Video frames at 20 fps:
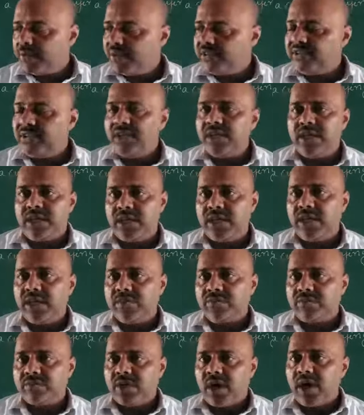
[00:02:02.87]
pressing
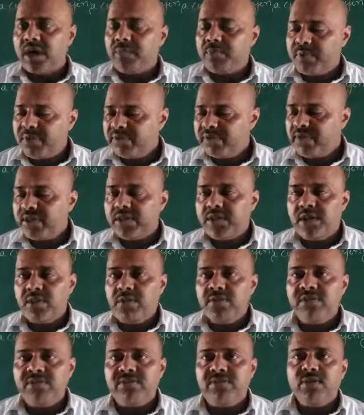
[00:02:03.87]
key
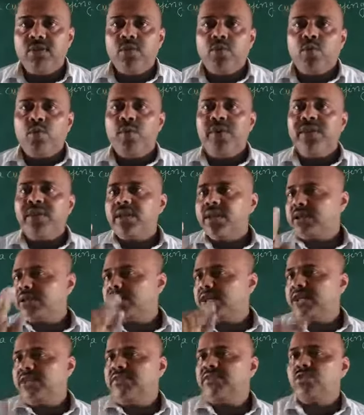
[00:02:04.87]
means when the
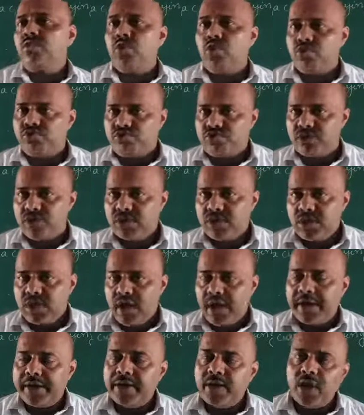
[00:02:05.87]
key is closed,
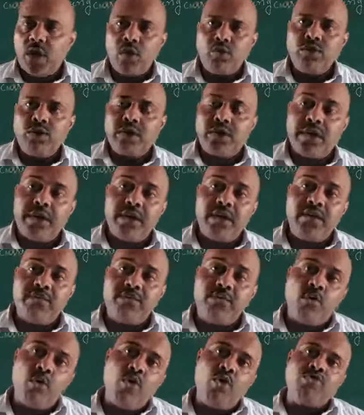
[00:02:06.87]
and now the current
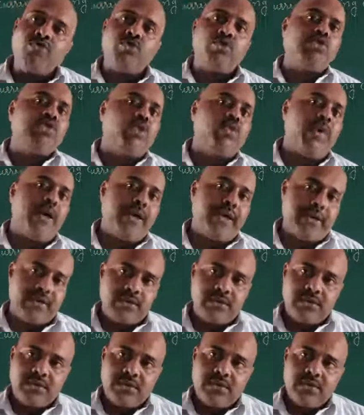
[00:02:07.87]
flows through the wire.
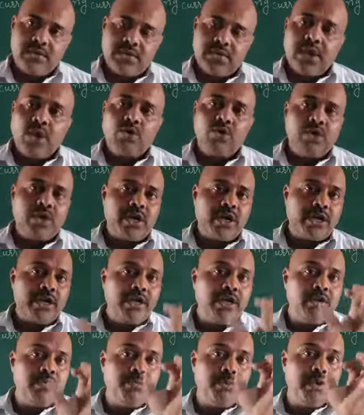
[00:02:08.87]
Now the
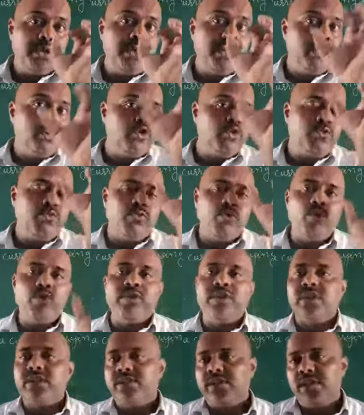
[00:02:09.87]
current begin to flow
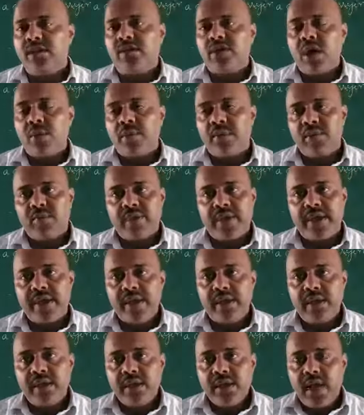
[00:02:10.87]
in the thick copper
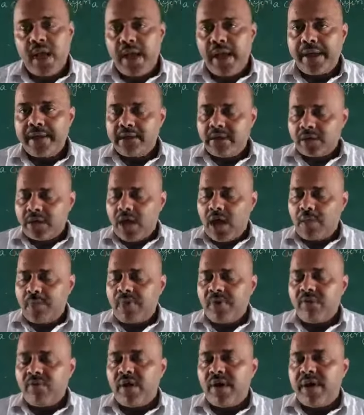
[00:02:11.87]
wire, and the
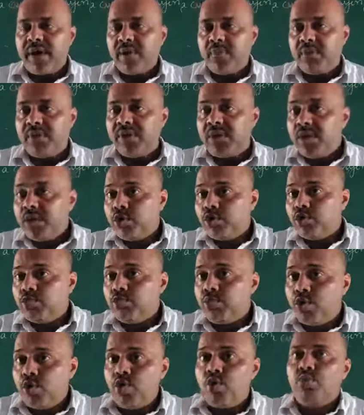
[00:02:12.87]
copper wire begin to
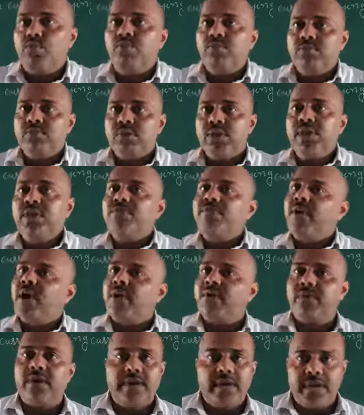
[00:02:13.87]
move in
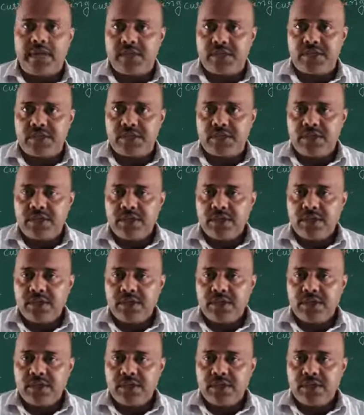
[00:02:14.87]
forward direction.